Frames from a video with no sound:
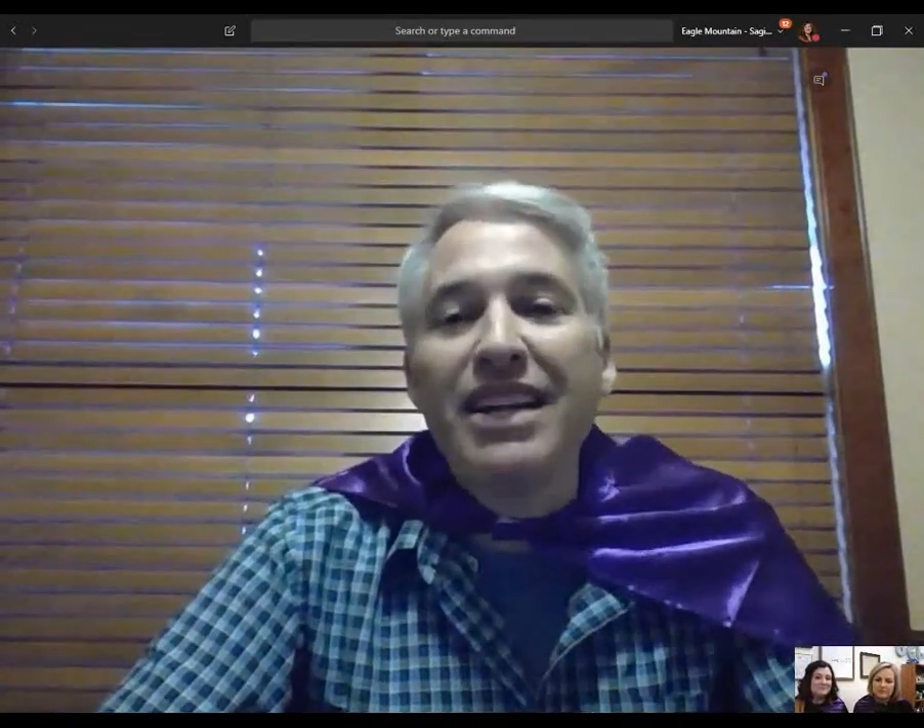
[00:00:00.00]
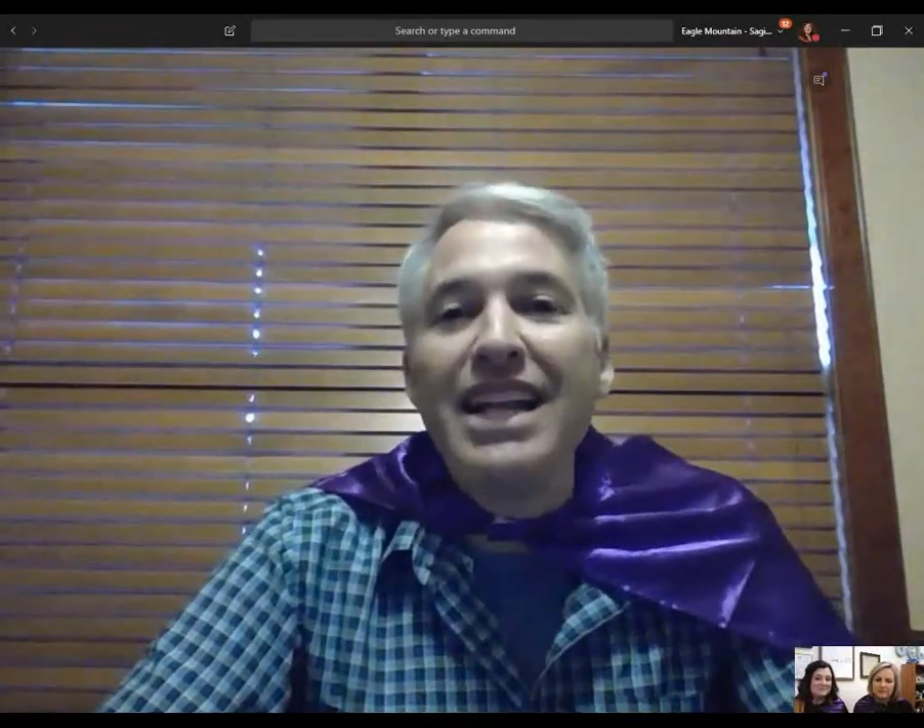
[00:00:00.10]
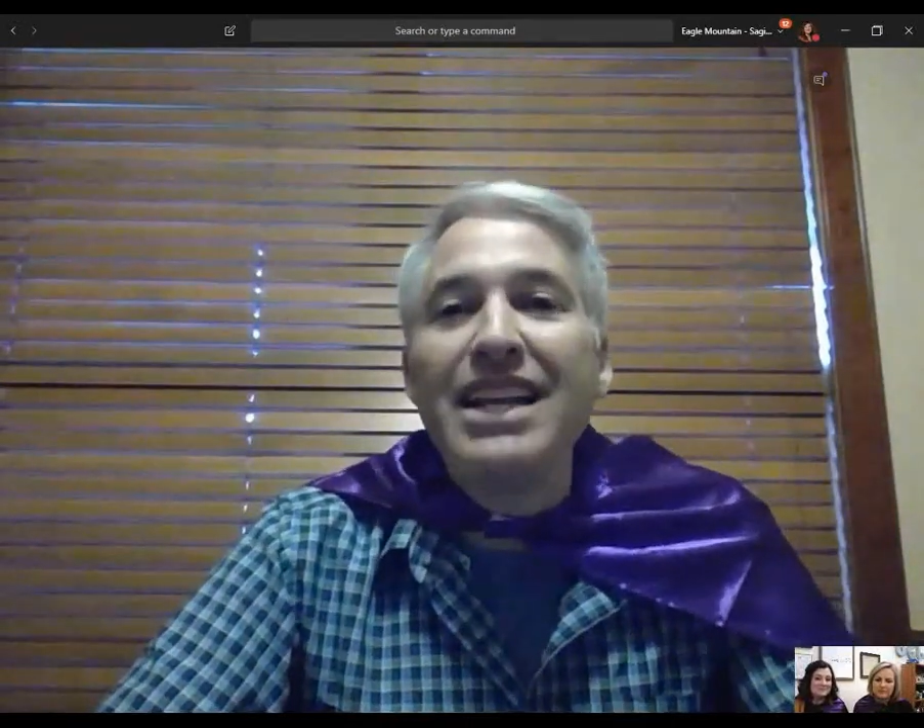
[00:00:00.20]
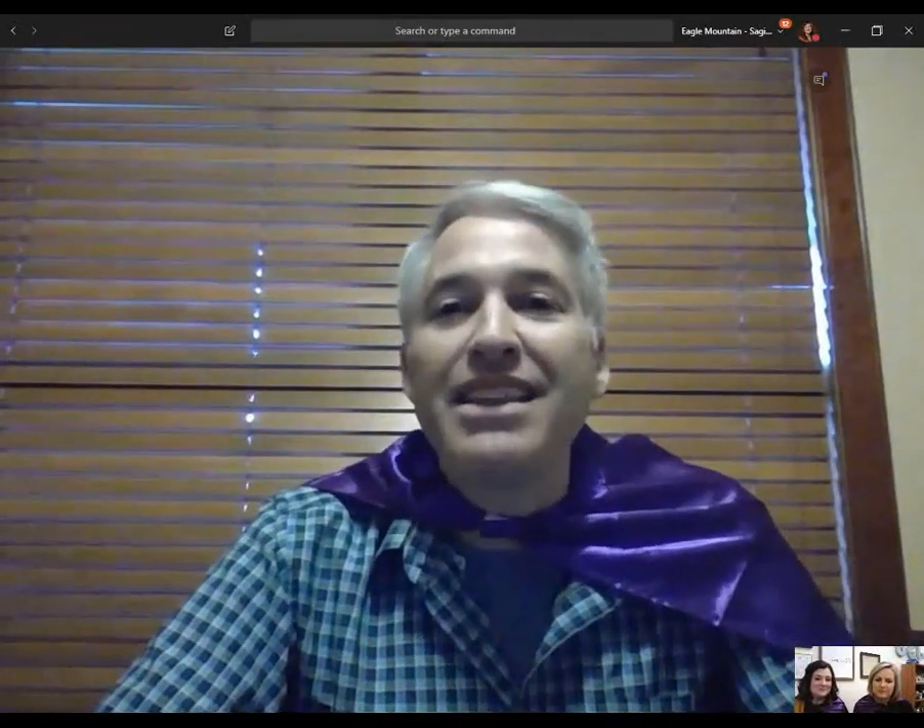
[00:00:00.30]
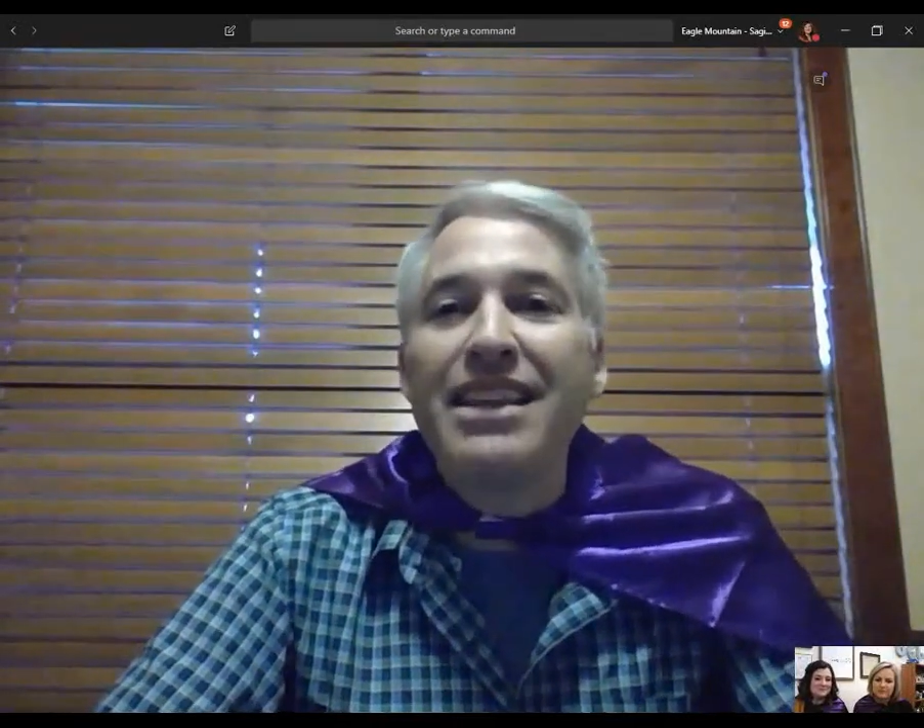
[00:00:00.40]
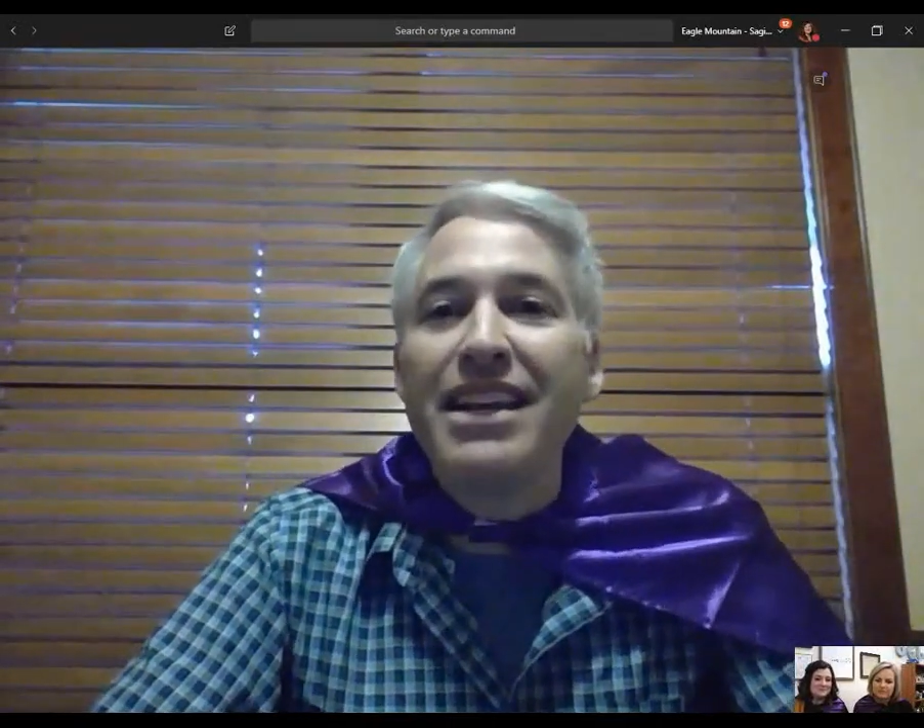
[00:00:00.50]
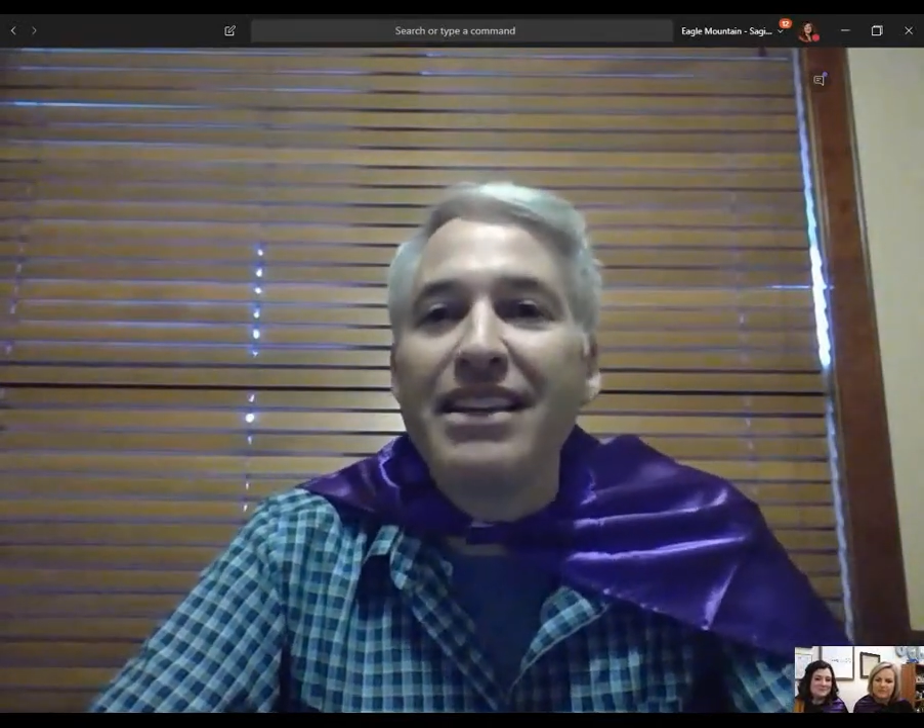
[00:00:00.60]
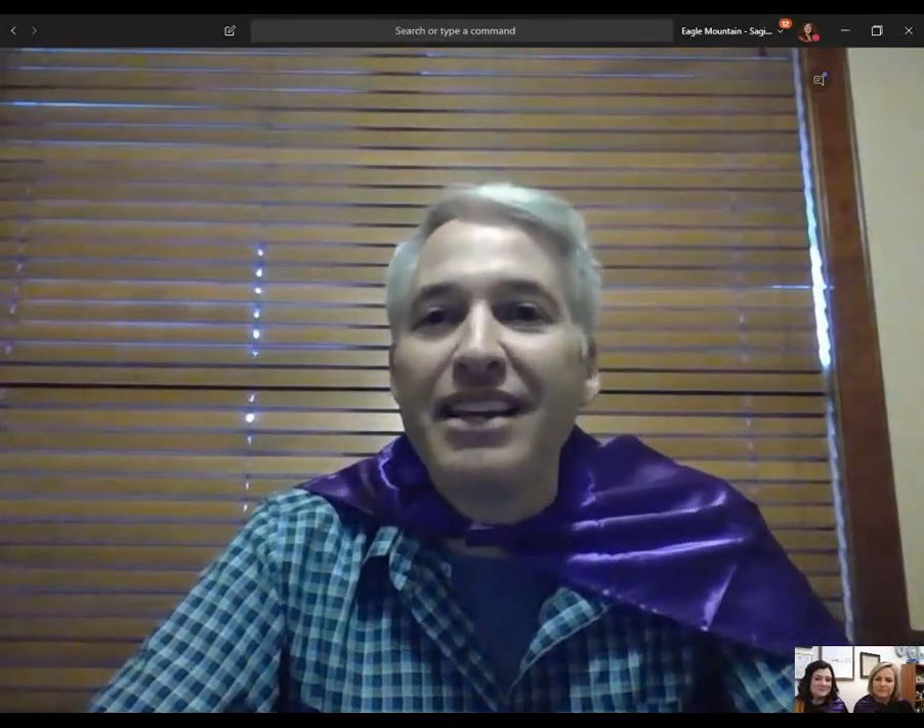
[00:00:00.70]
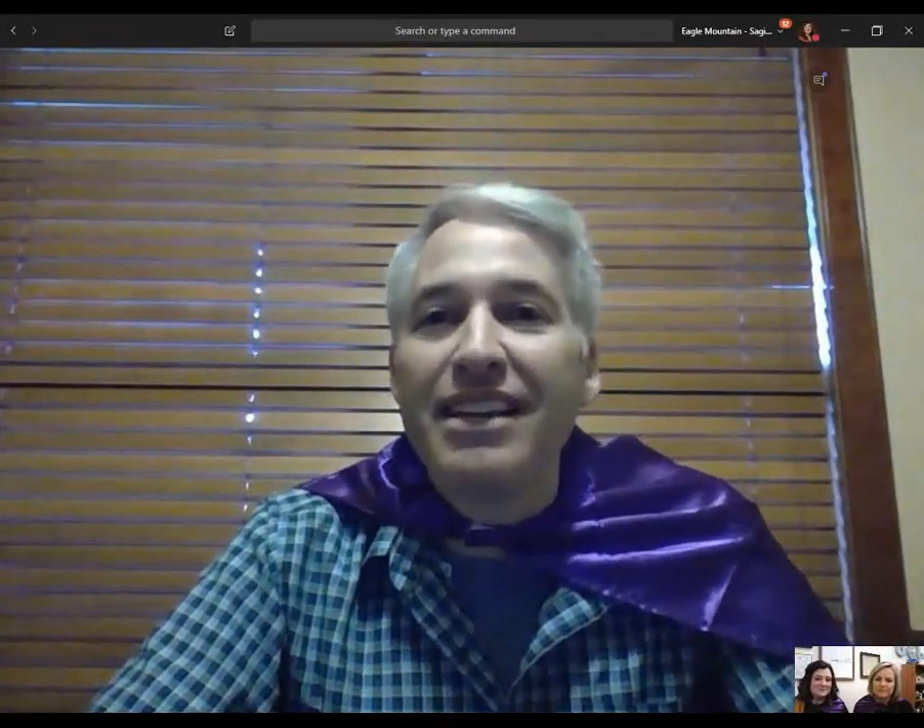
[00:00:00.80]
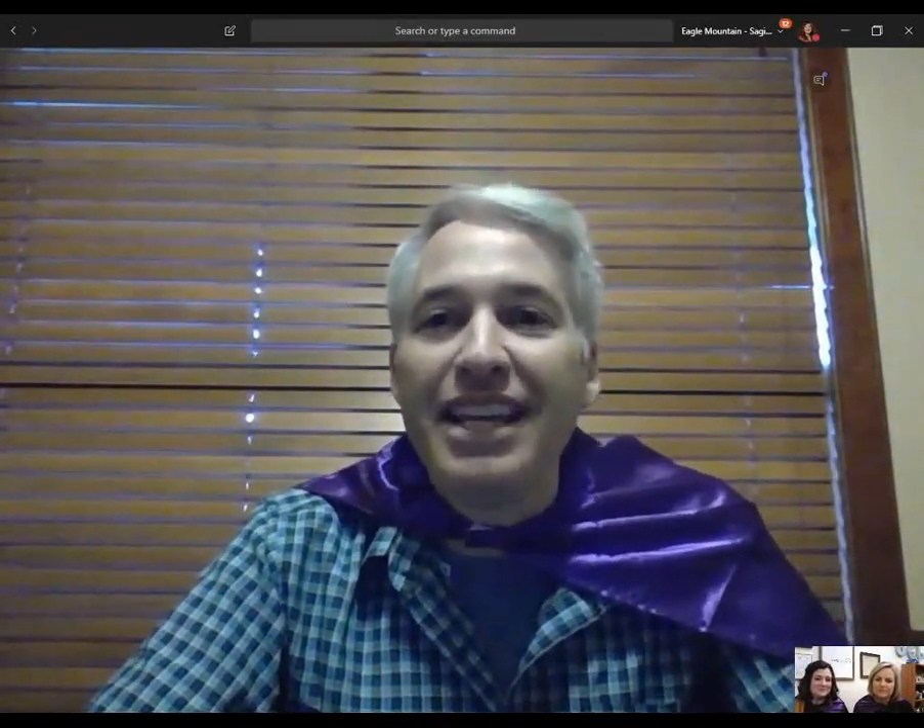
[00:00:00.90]
anything
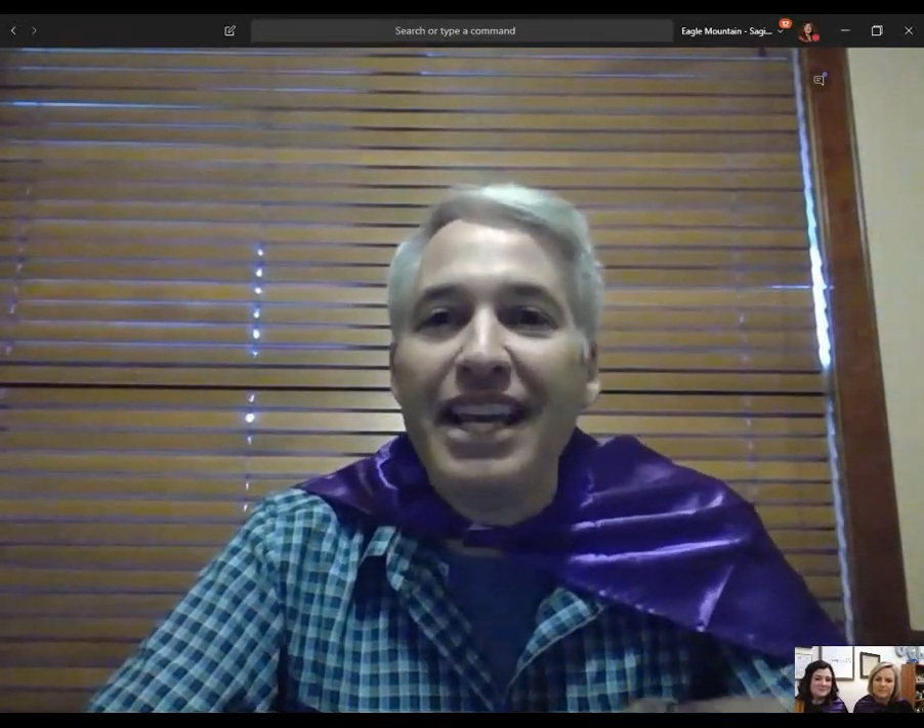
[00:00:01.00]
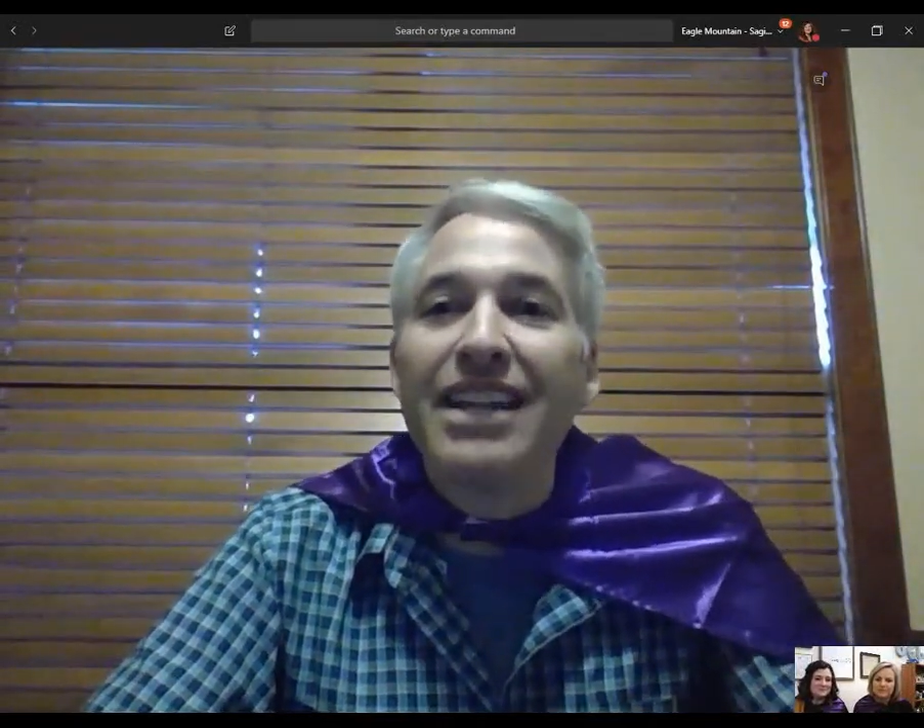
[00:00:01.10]
that the